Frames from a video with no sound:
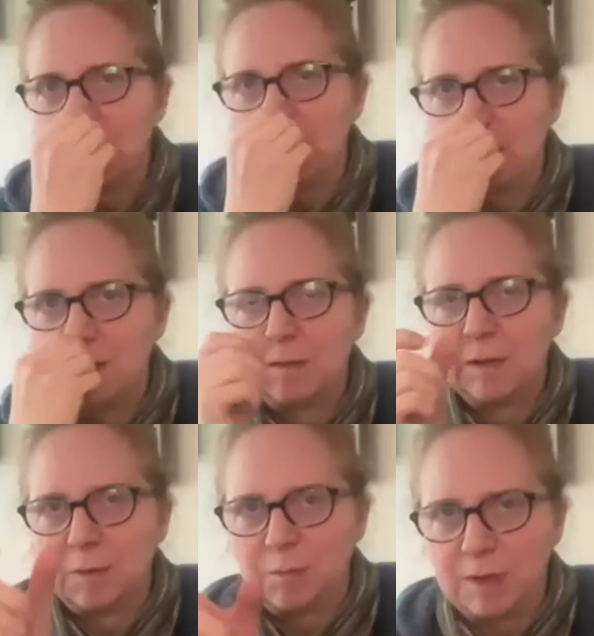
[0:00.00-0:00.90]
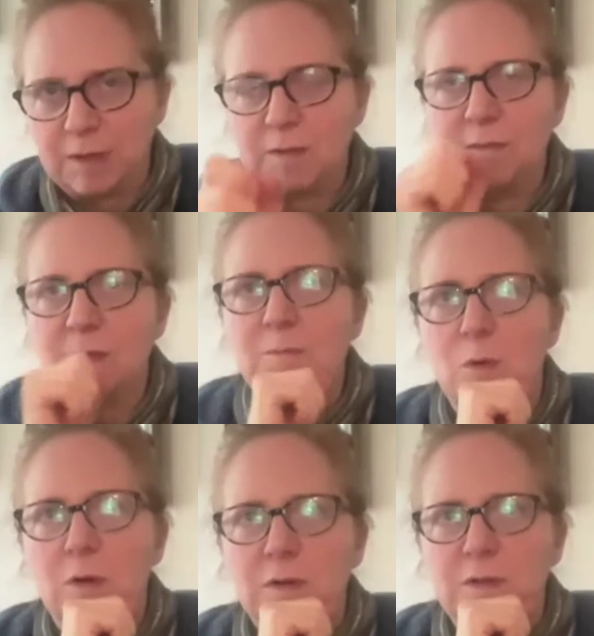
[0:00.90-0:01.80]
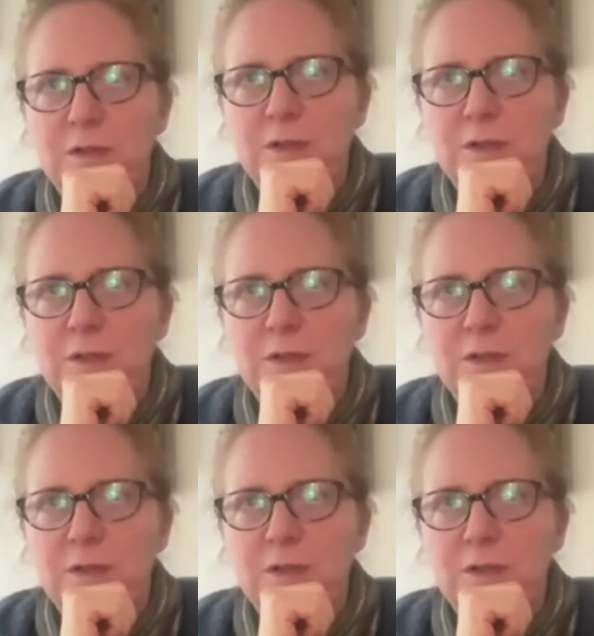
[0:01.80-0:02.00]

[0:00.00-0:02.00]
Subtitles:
pick like a more